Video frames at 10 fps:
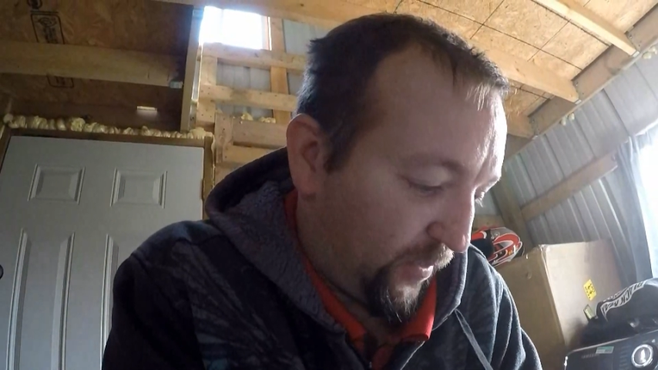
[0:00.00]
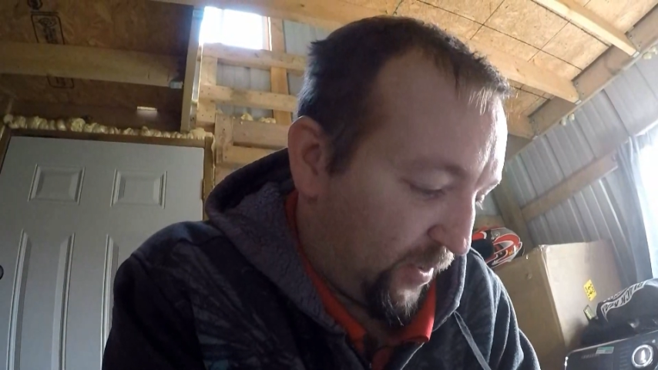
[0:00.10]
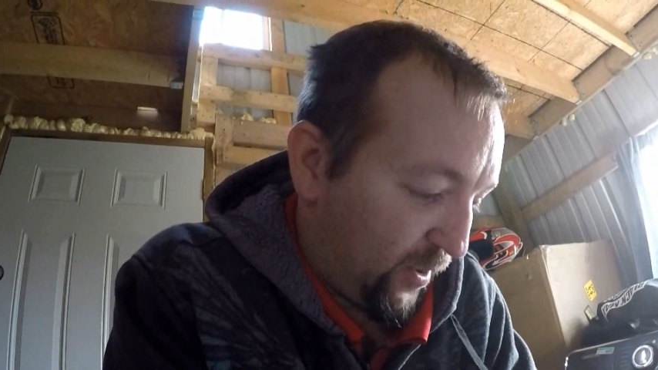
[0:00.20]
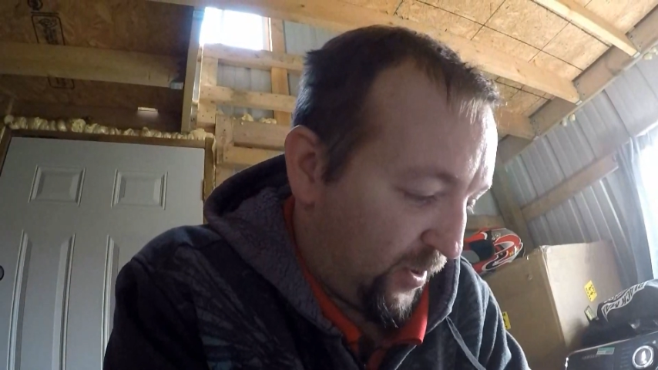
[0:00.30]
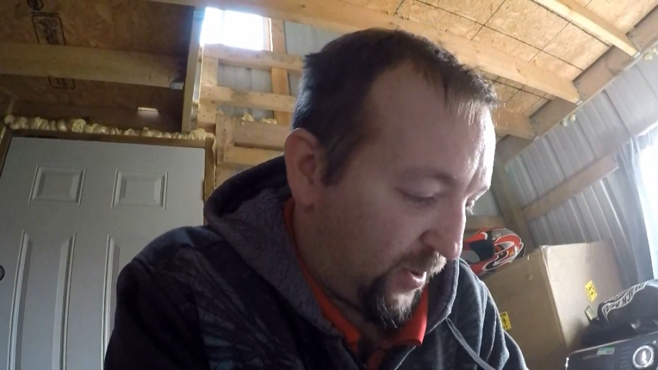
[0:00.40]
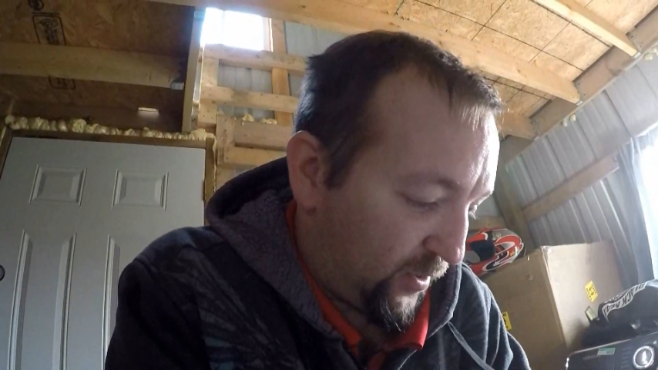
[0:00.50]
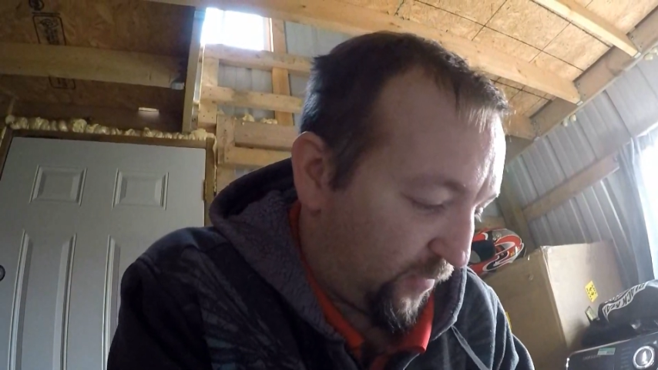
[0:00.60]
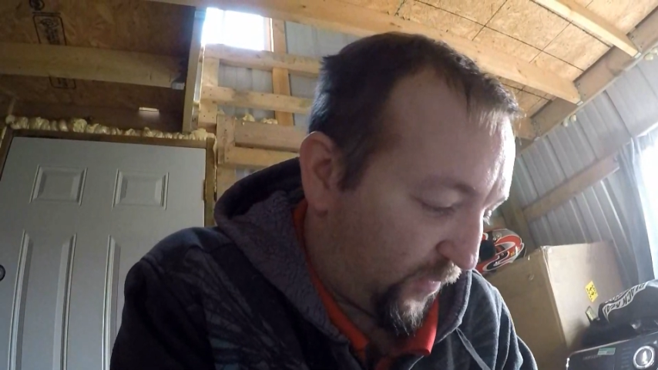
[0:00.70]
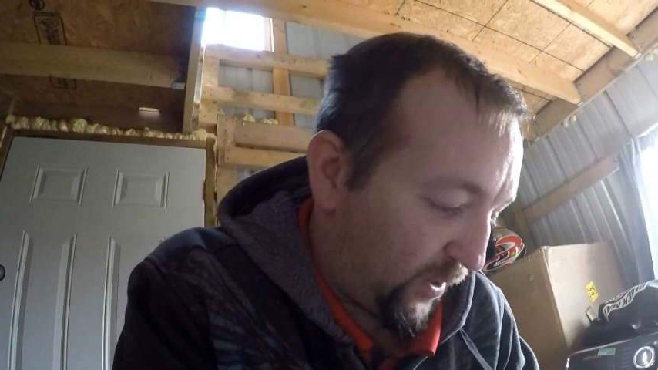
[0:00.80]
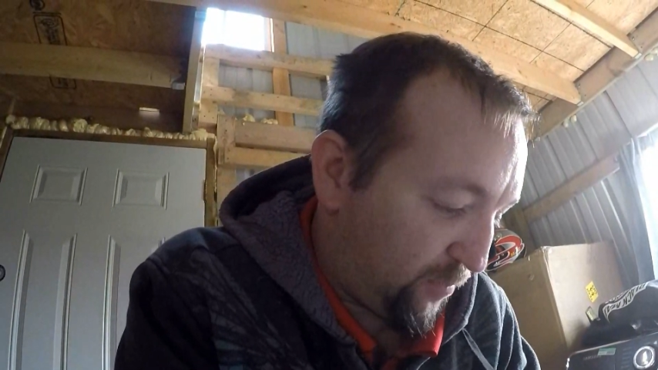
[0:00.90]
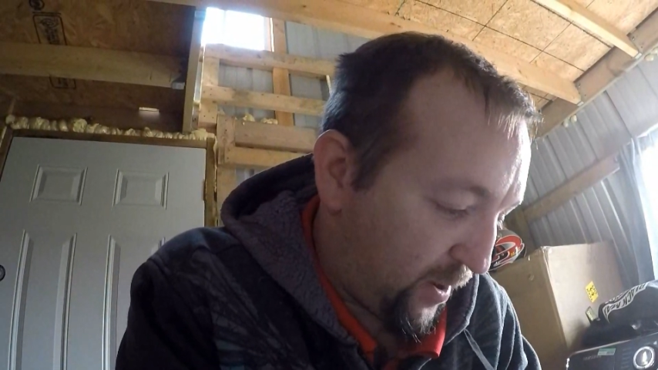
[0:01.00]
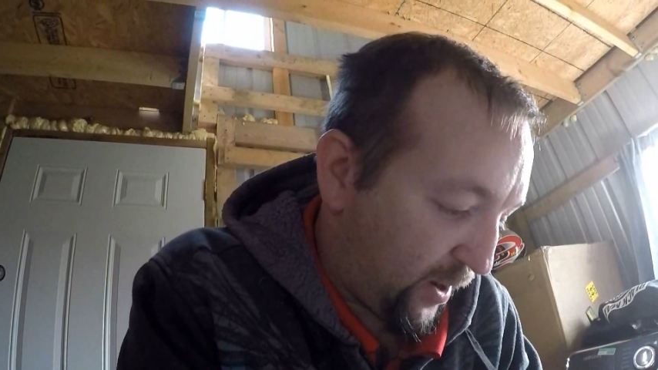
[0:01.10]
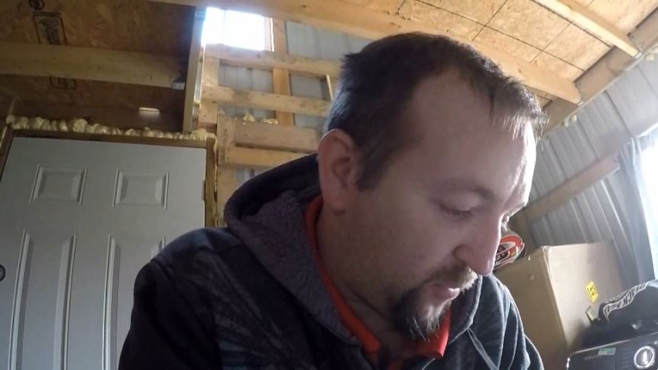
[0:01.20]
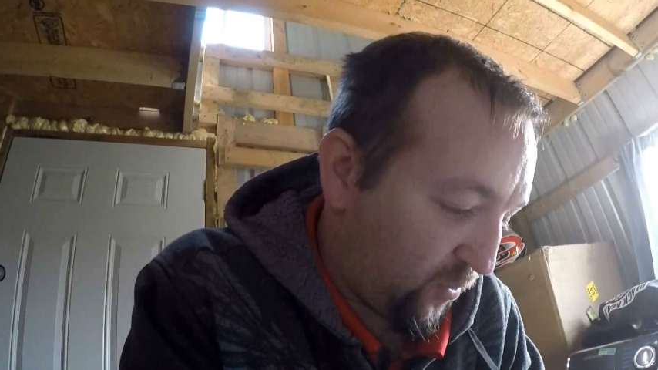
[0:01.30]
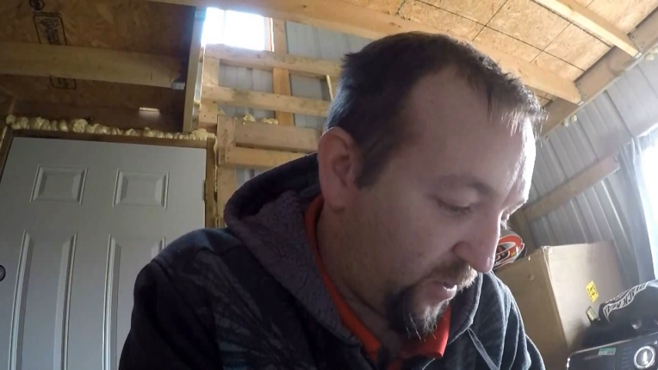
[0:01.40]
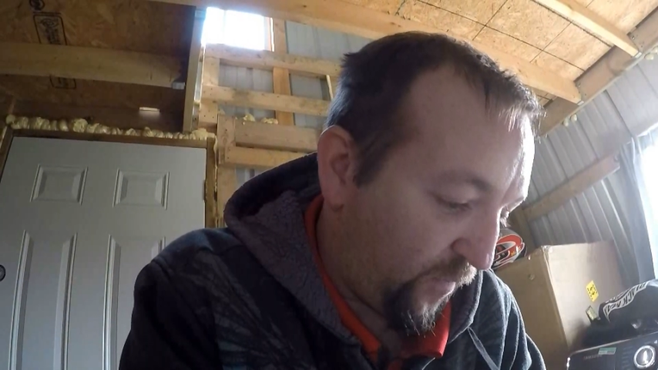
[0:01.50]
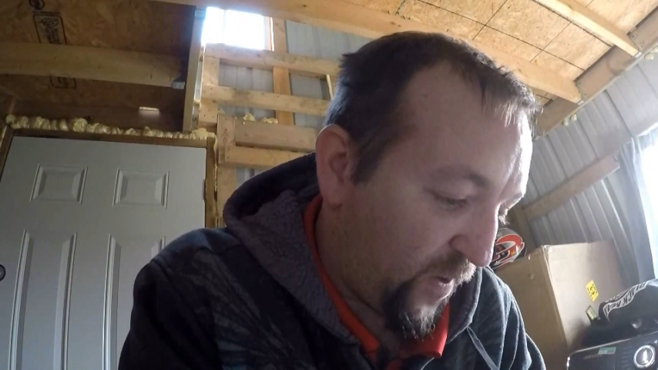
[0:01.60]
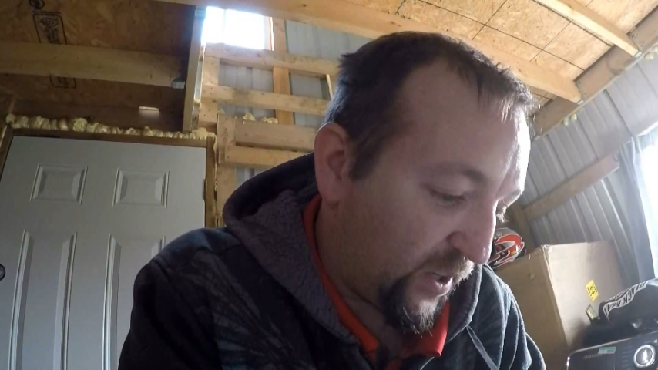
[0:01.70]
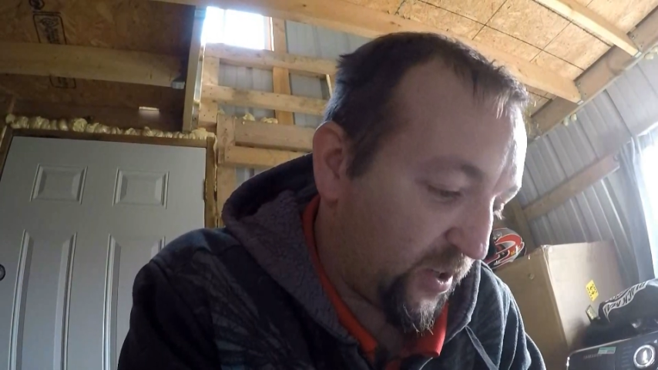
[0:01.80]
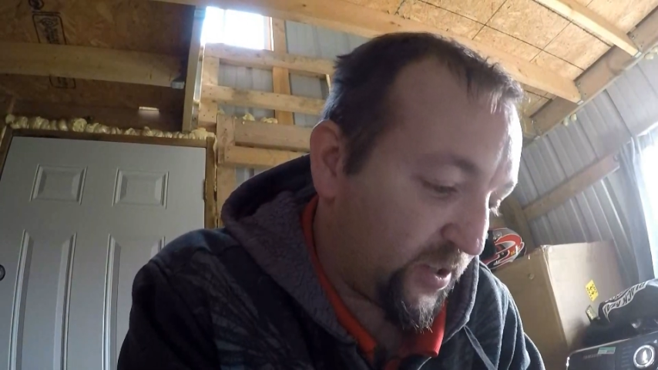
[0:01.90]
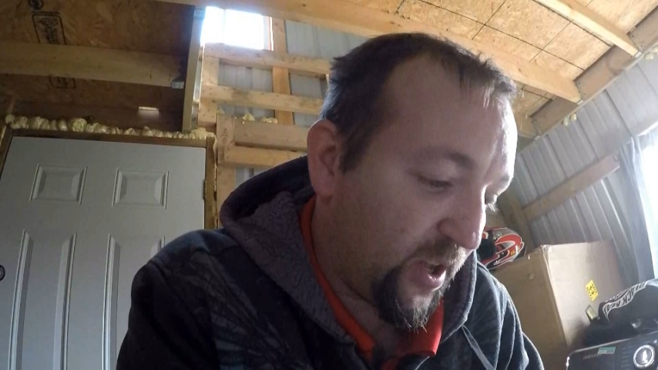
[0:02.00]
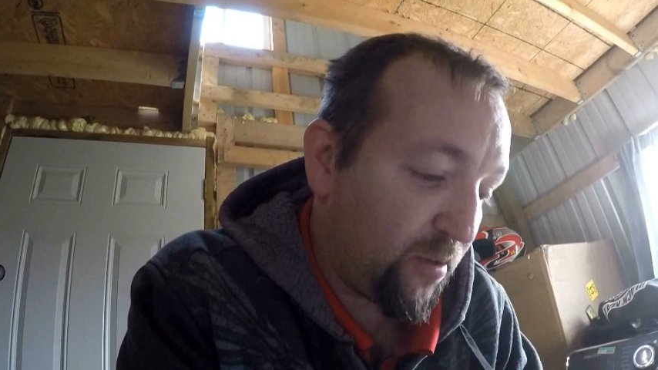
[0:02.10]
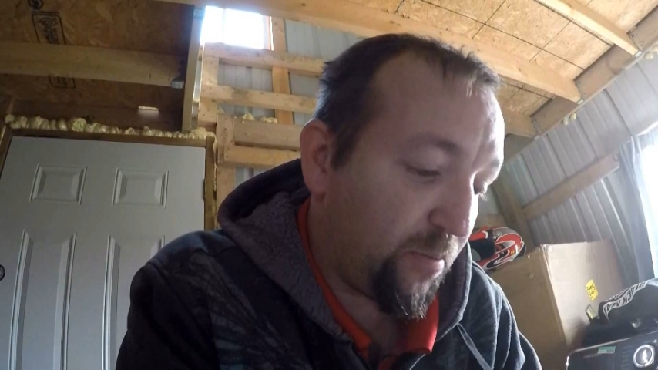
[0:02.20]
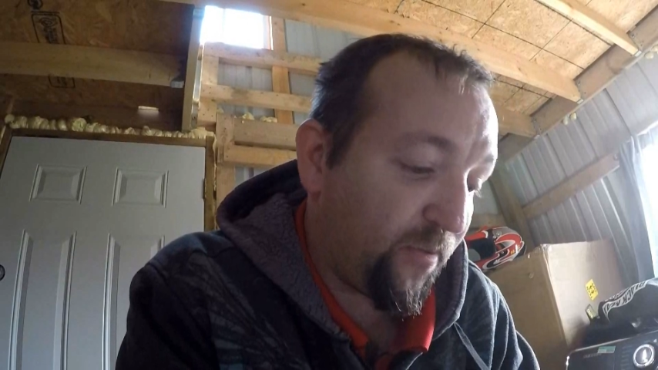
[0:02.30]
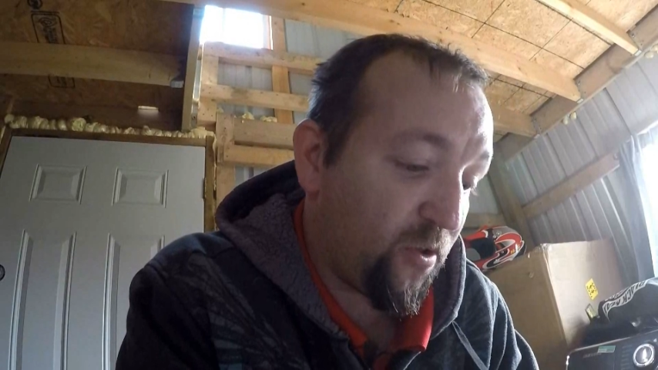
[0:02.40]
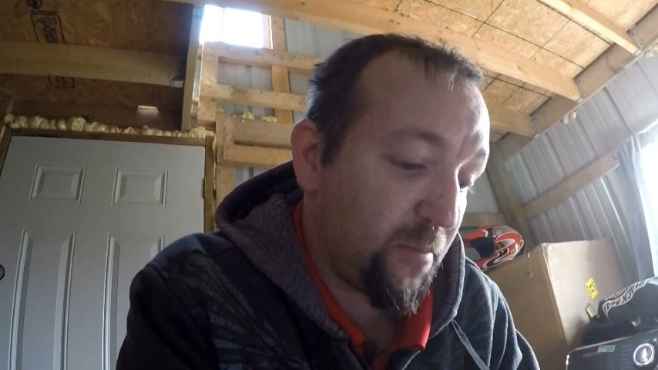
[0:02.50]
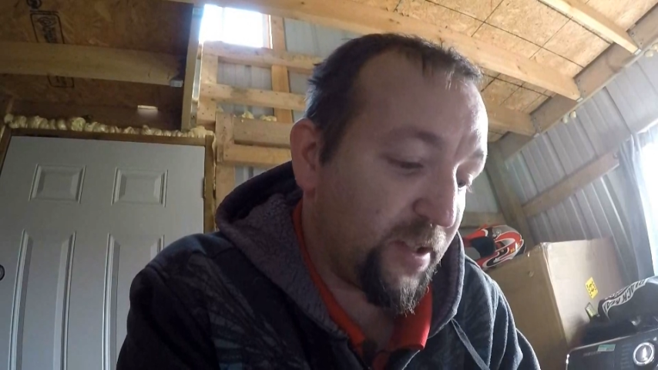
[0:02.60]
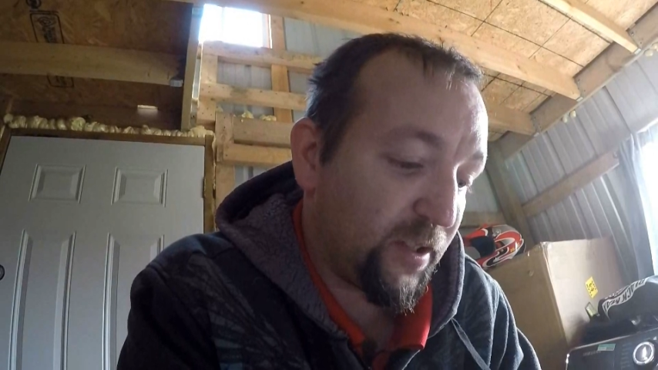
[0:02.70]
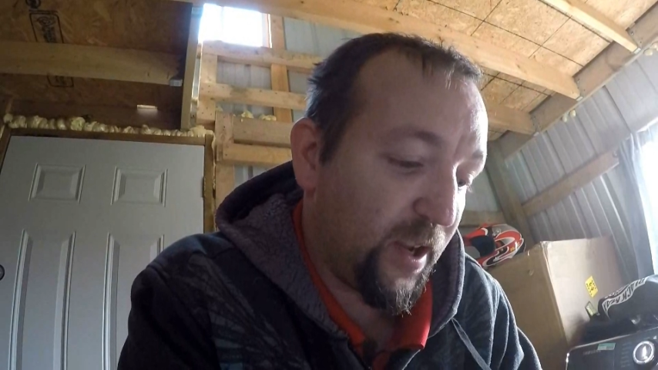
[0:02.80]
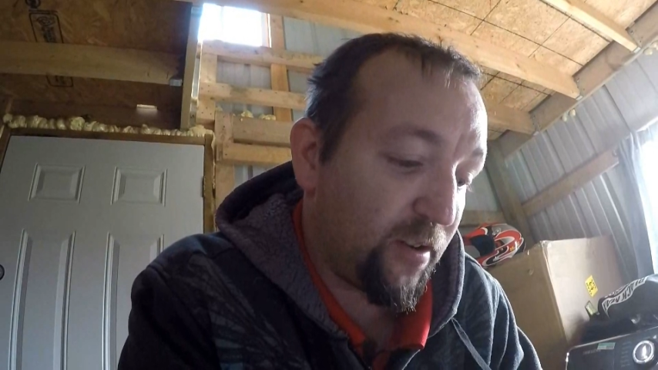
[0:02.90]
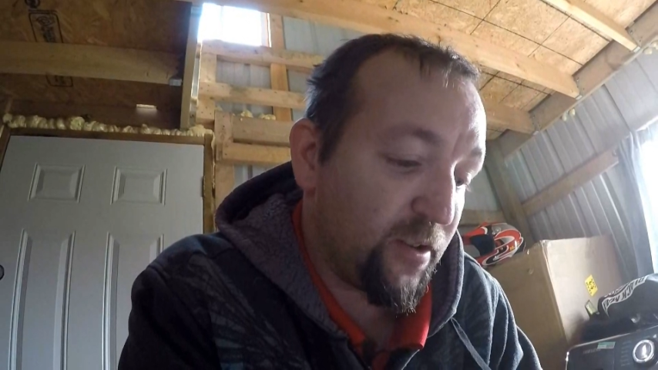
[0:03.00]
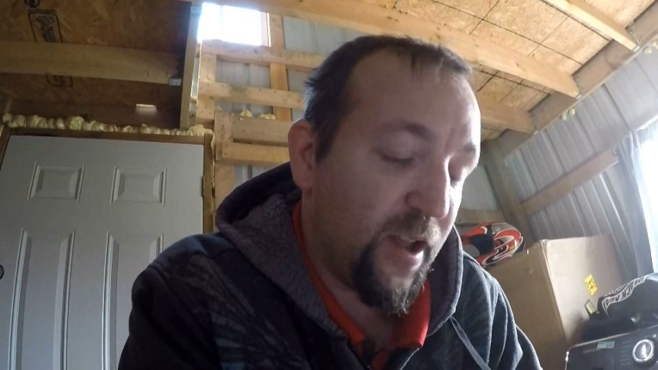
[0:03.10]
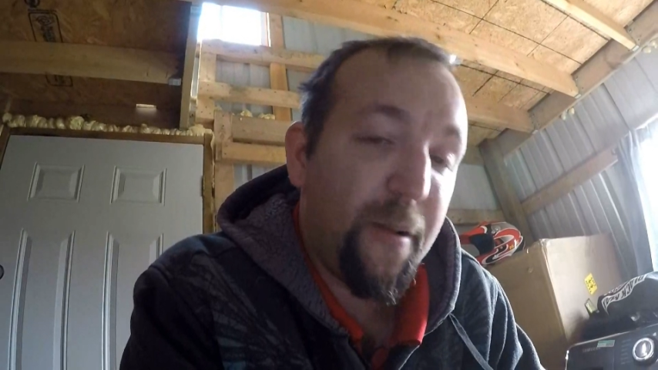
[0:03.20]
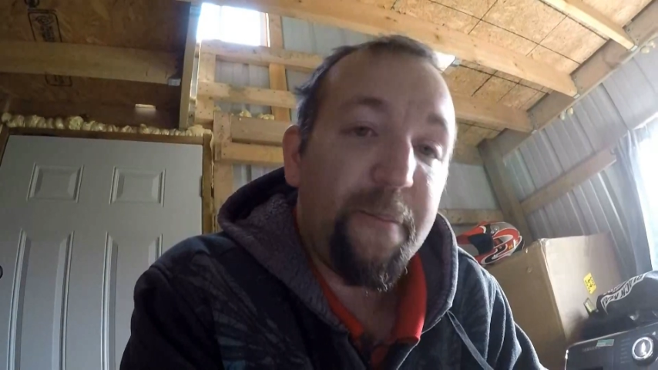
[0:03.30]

And the feedback won't affect your seller performance standards.